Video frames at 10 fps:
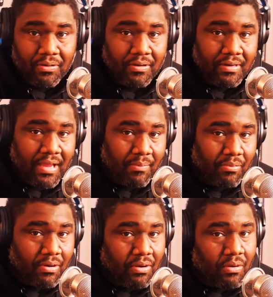or your
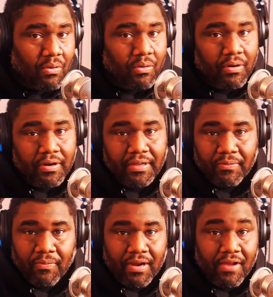Nebra or
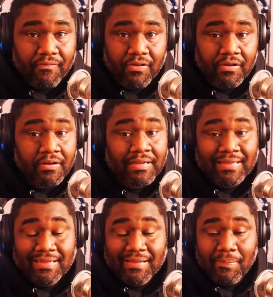whatever
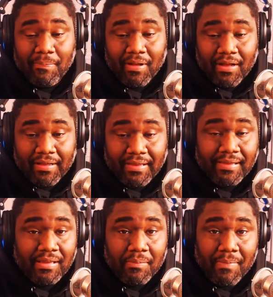
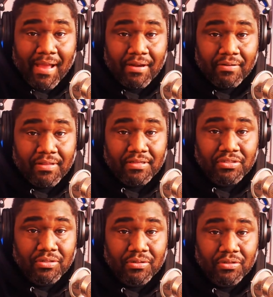helium miner
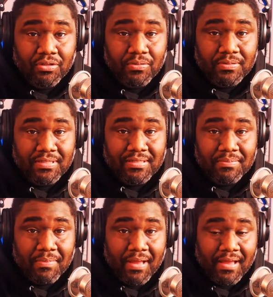that you're using
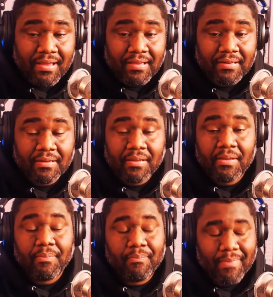to mine,
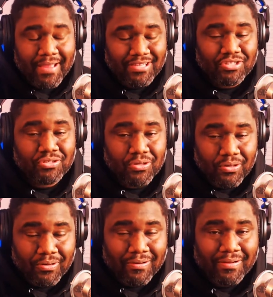make
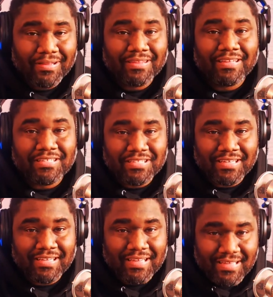sure that
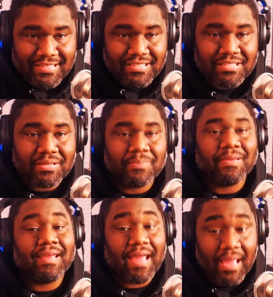you get
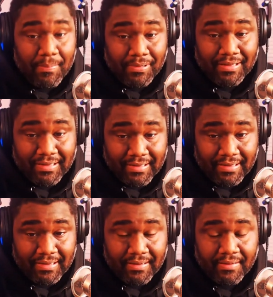some cabling
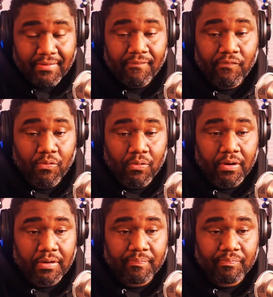
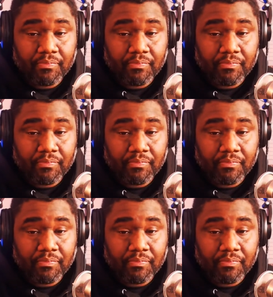for it,